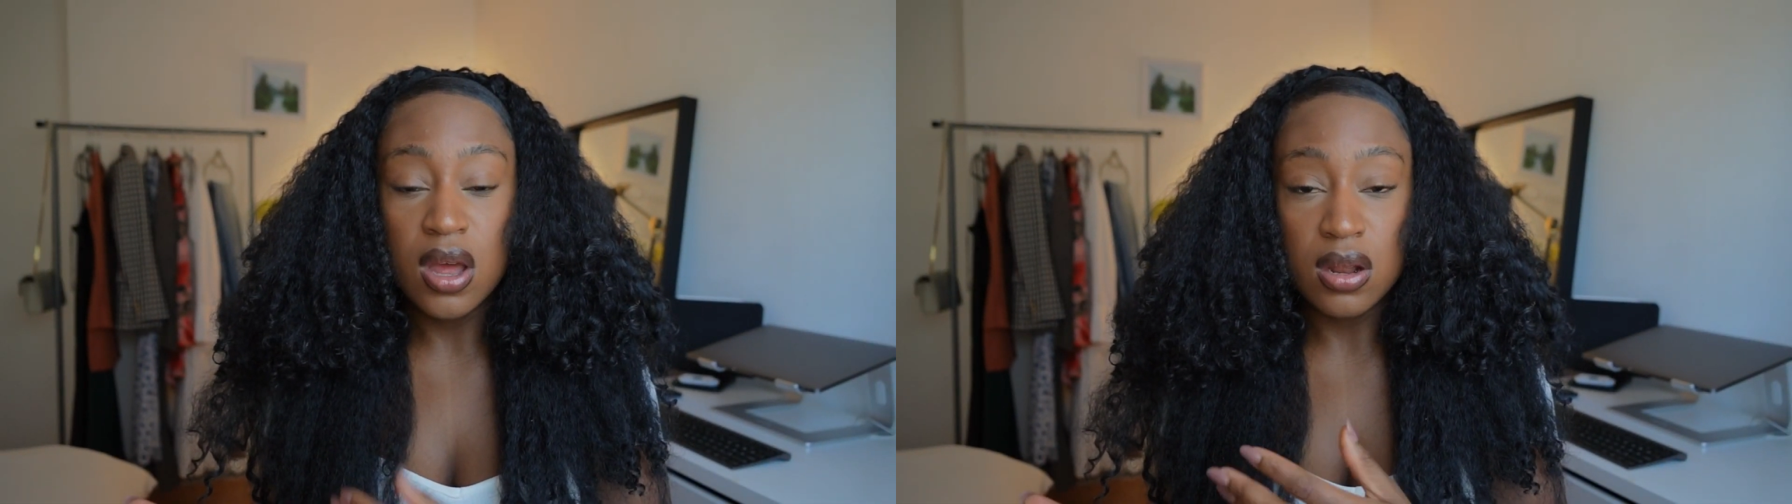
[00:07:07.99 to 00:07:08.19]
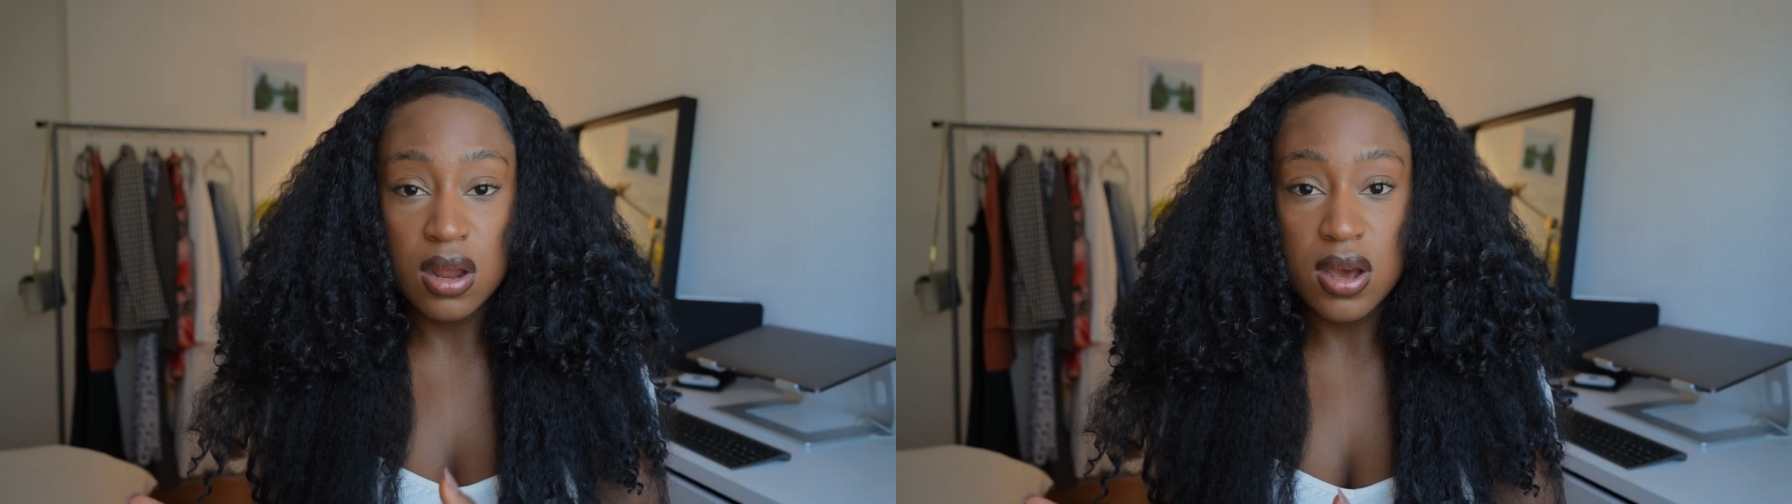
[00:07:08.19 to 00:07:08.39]

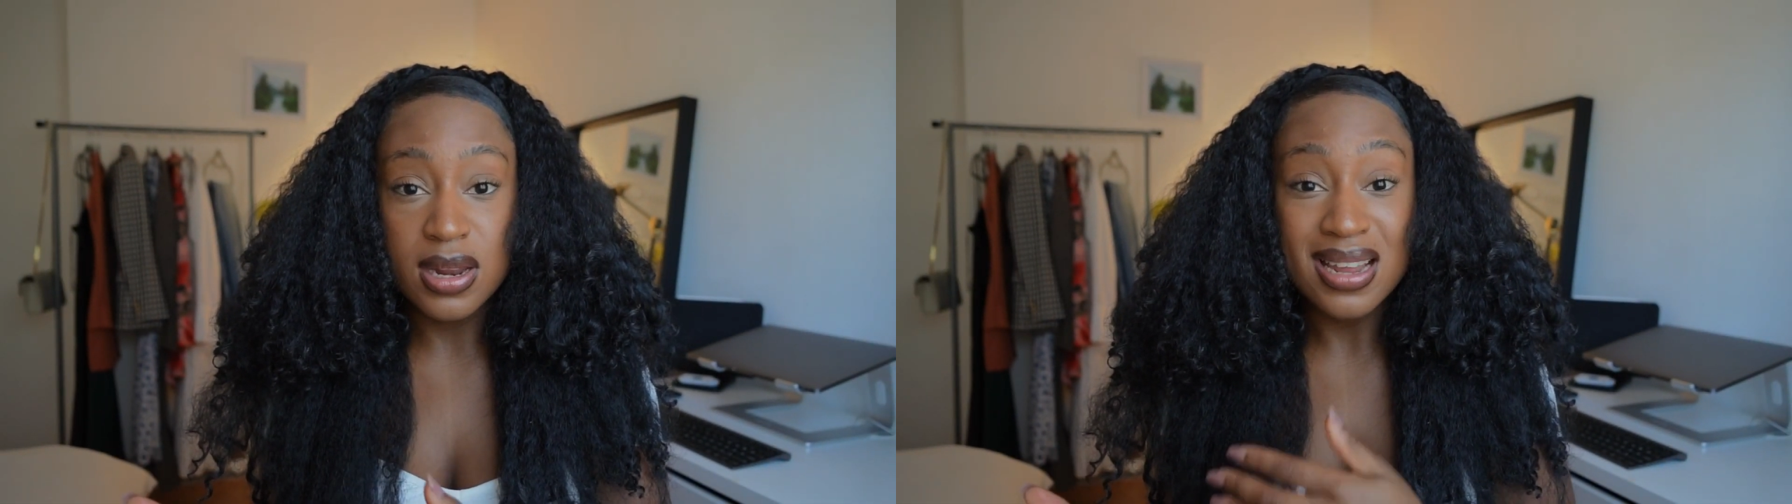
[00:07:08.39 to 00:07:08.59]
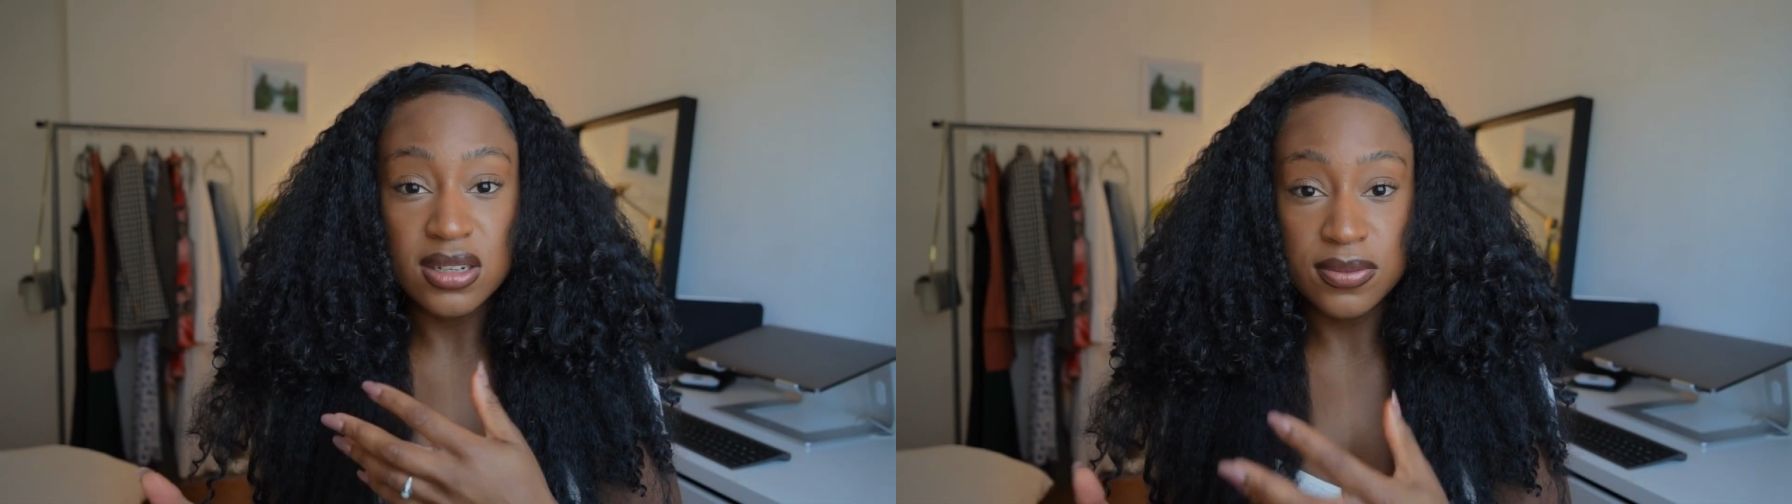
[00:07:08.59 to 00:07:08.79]
learn
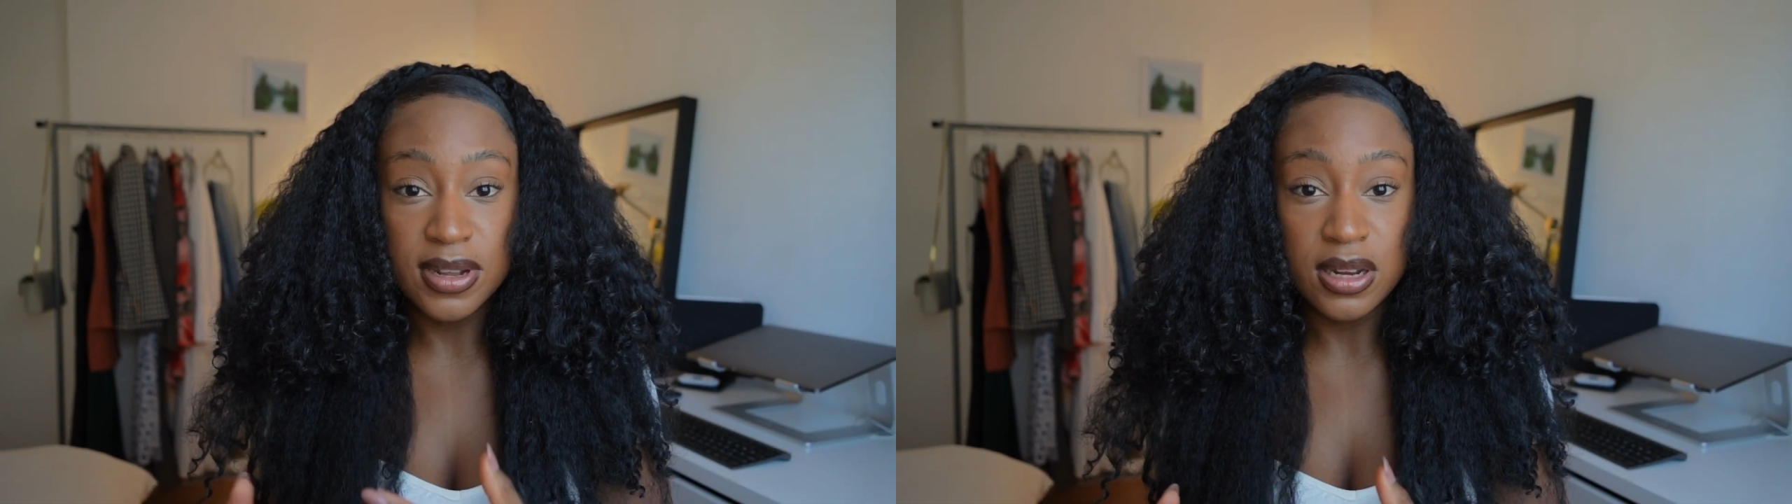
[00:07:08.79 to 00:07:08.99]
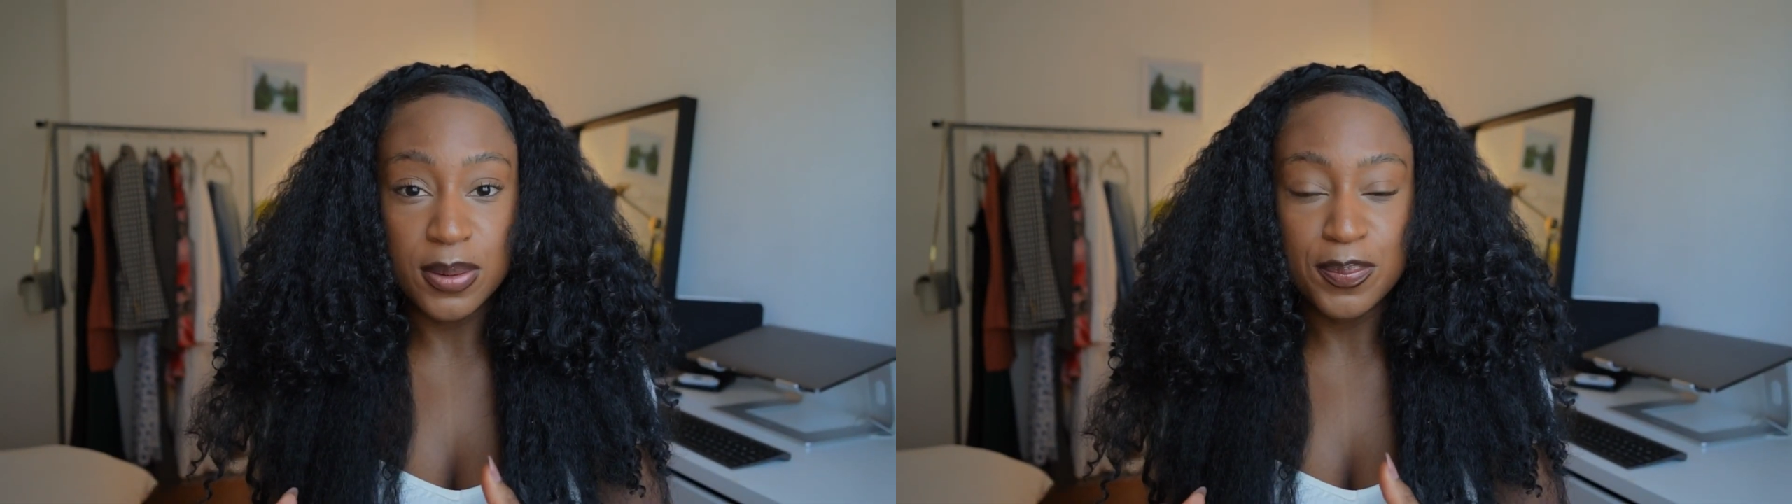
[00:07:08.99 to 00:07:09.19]
and
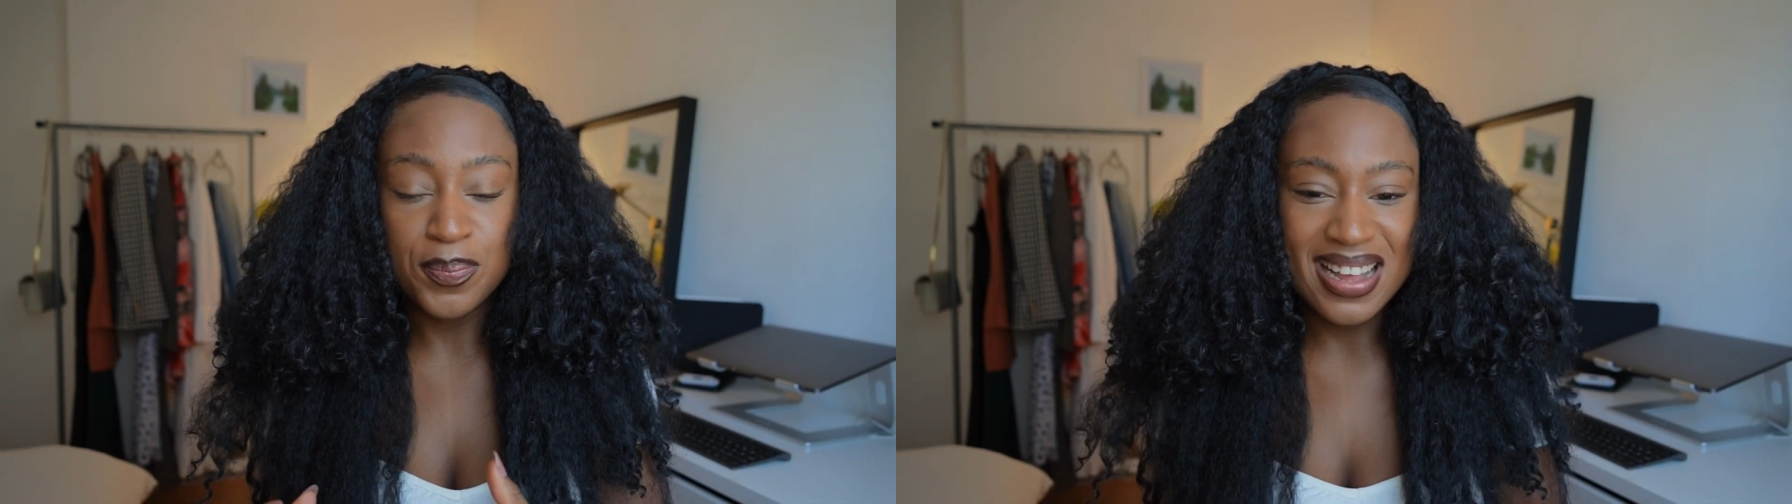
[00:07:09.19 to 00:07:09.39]
develop.